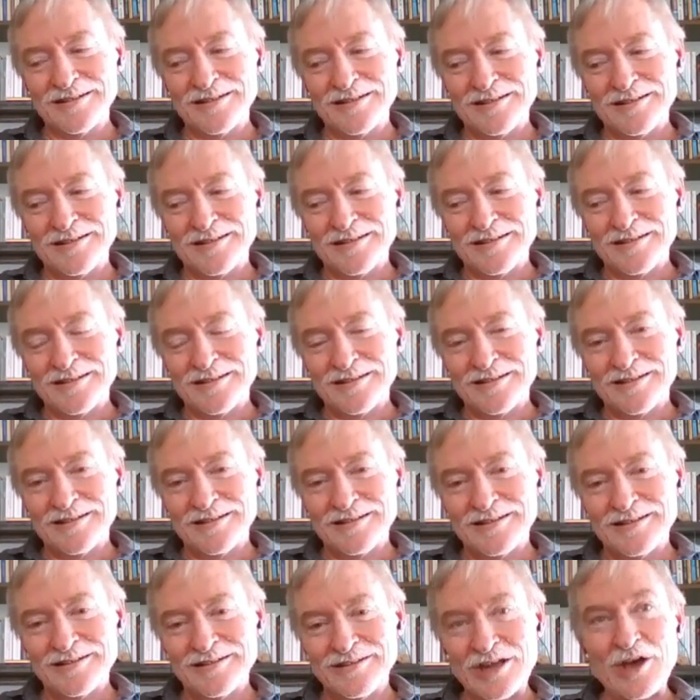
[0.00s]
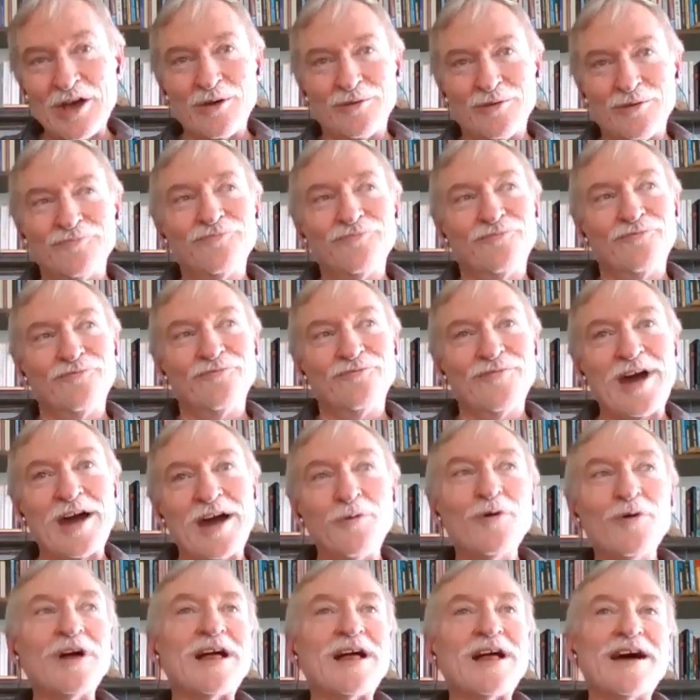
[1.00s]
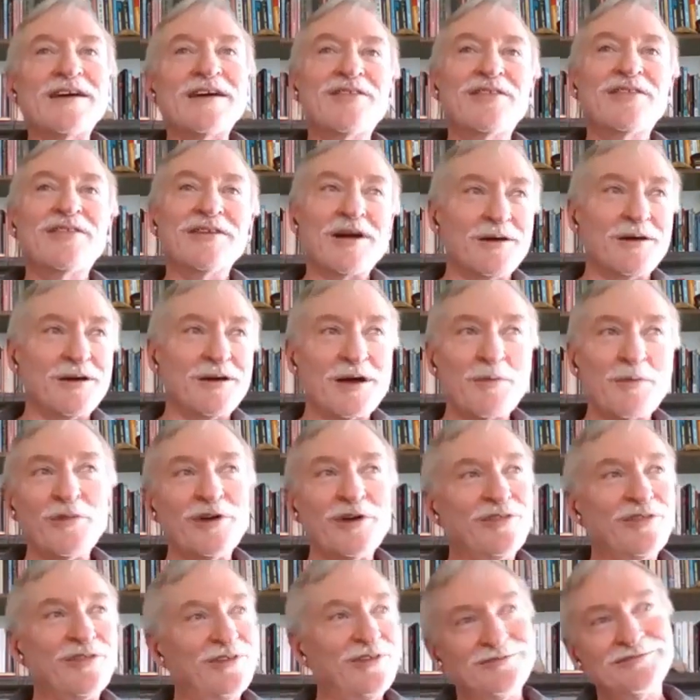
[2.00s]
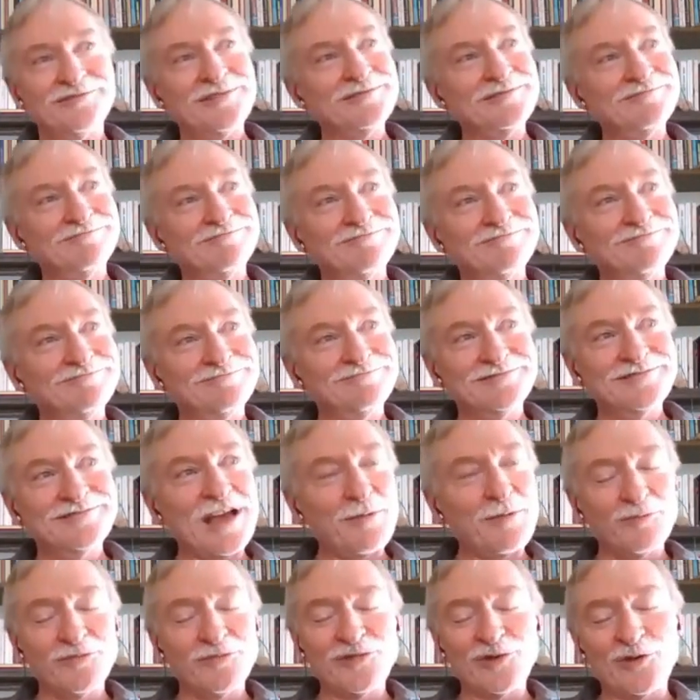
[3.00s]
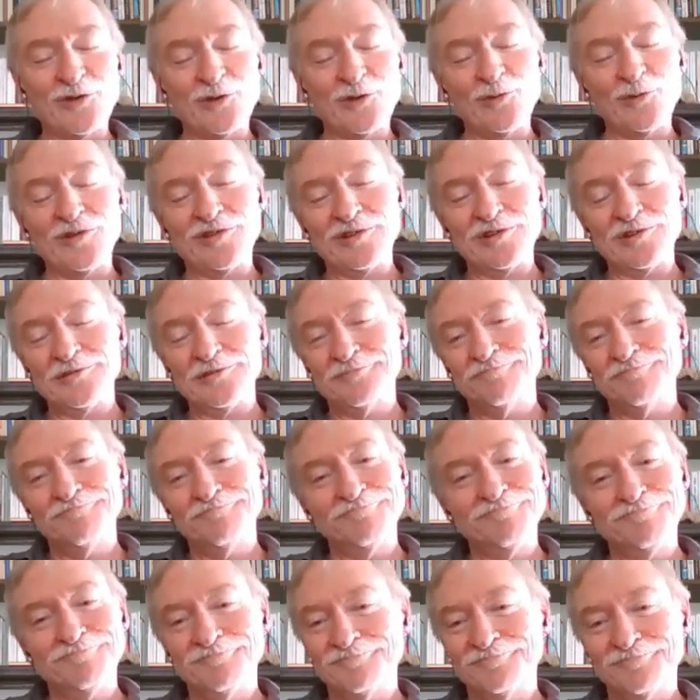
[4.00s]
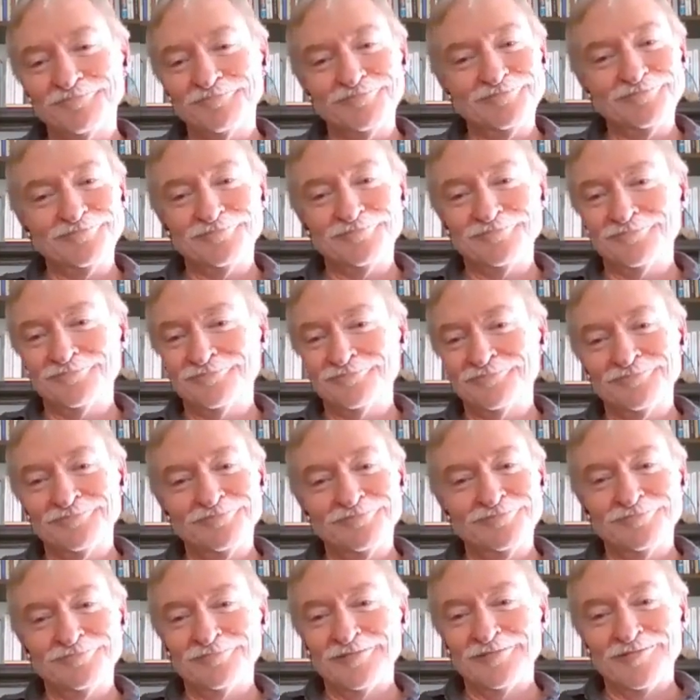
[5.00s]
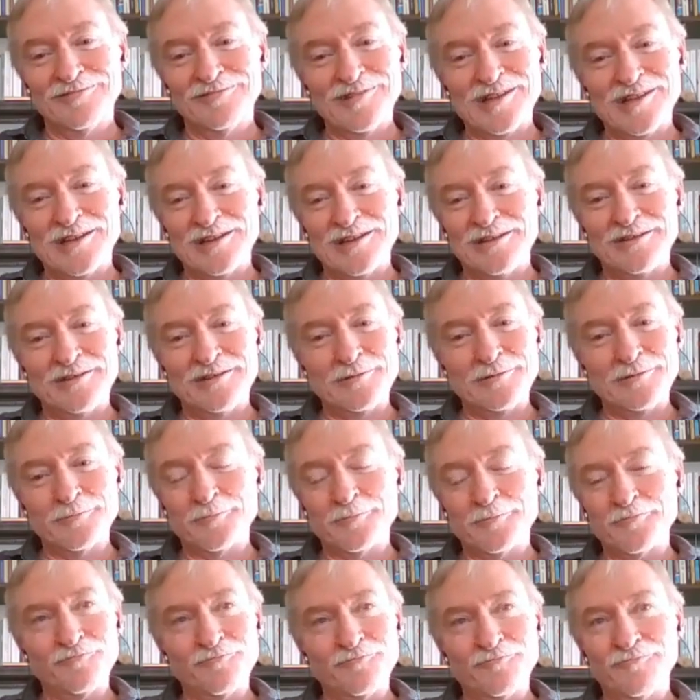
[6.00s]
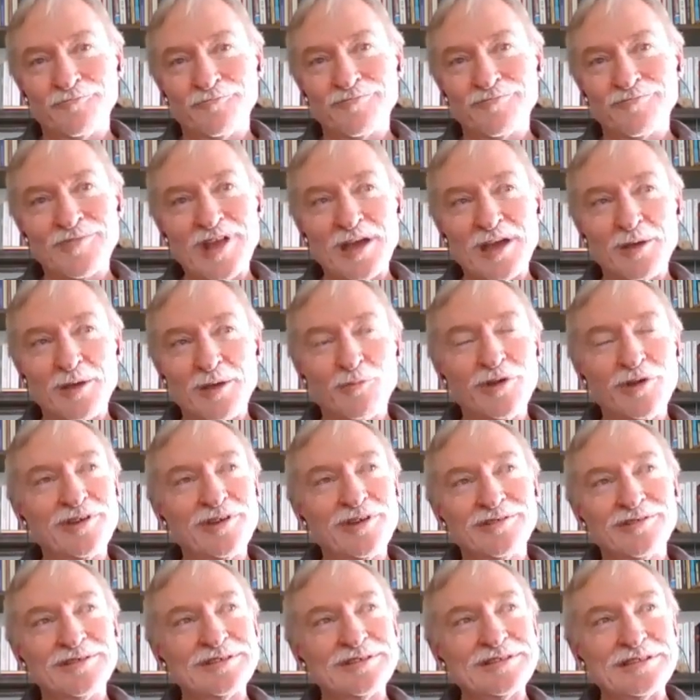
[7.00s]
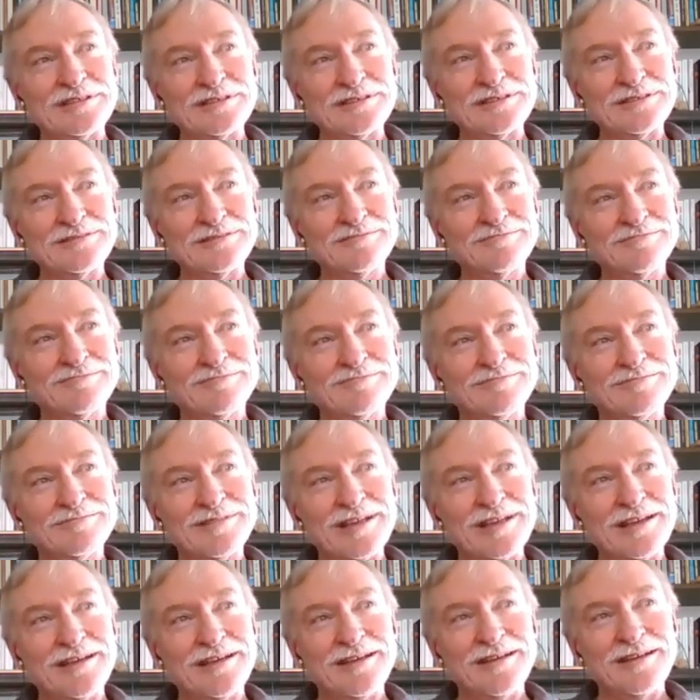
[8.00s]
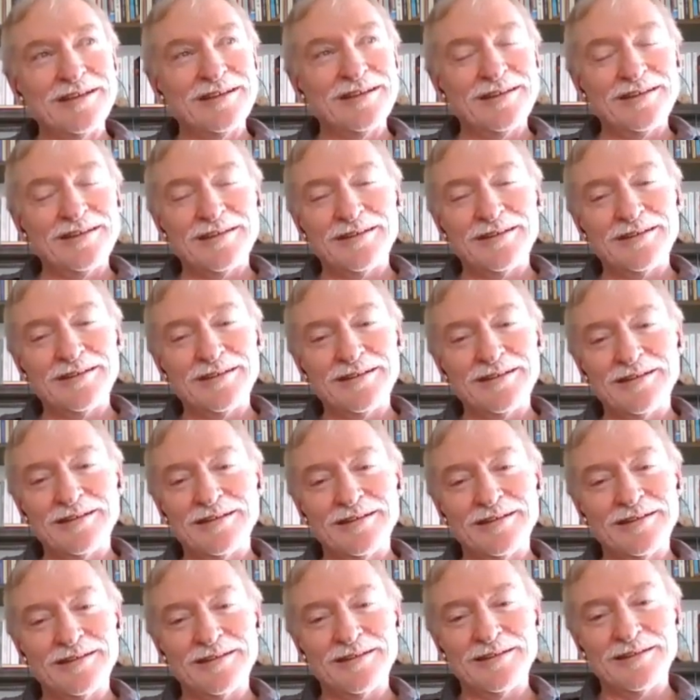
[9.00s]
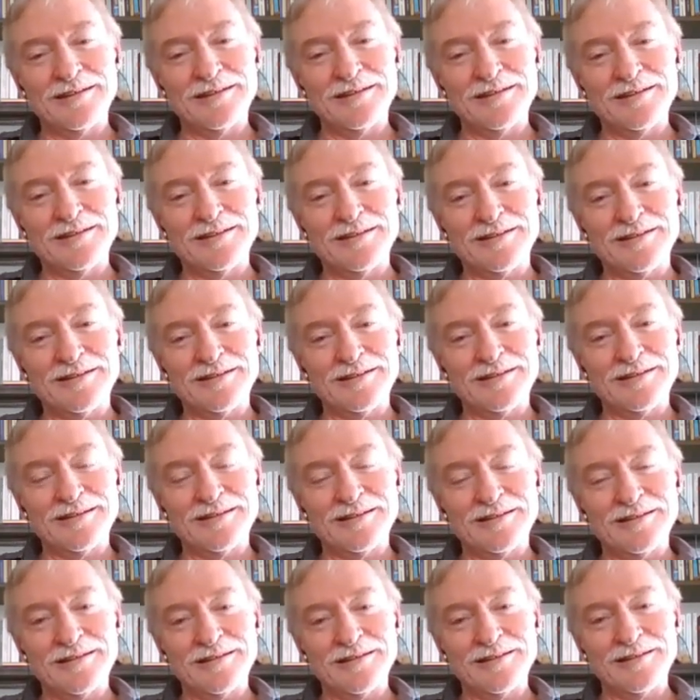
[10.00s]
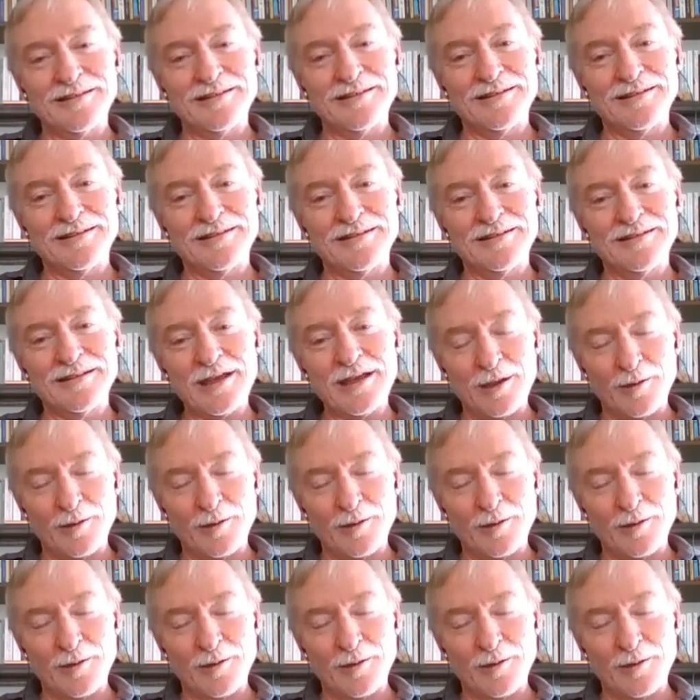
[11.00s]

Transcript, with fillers: It's like, you're not going to no. like, drive well, me I, off that, I, I'm but, with you know, you. I'm uh, totally with you. And, um, you know, and even, yeah it, it, so and but what I think rather than just you know critiquing